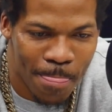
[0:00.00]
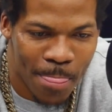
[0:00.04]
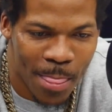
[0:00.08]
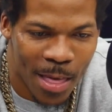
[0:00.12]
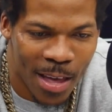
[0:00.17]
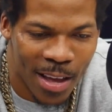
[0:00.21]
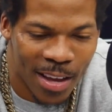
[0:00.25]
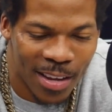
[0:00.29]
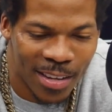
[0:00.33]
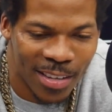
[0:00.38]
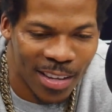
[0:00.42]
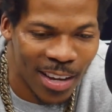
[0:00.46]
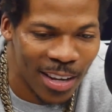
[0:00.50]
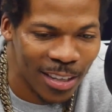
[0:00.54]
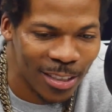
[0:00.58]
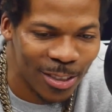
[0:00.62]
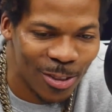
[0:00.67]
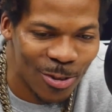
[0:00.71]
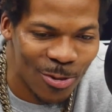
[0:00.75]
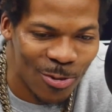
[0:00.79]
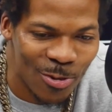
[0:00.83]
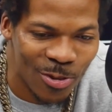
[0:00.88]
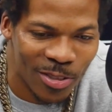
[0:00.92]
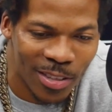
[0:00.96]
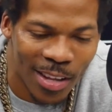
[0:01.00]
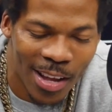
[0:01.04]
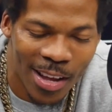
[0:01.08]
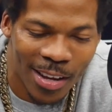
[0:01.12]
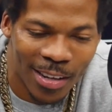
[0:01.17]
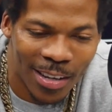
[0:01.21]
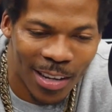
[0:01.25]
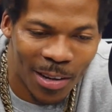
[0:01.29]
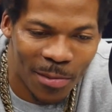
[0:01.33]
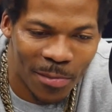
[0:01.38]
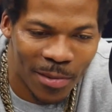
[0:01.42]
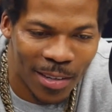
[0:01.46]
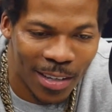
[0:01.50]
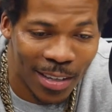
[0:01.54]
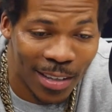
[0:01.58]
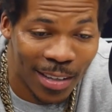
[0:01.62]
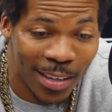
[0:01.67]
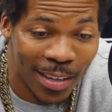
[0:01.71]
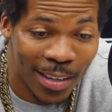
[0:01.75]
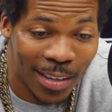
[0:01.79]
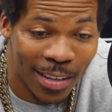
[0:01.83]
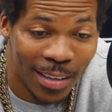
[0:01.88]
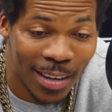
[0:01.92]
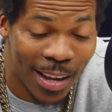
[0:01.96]
And young dudes started coming in
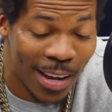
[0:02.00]
there,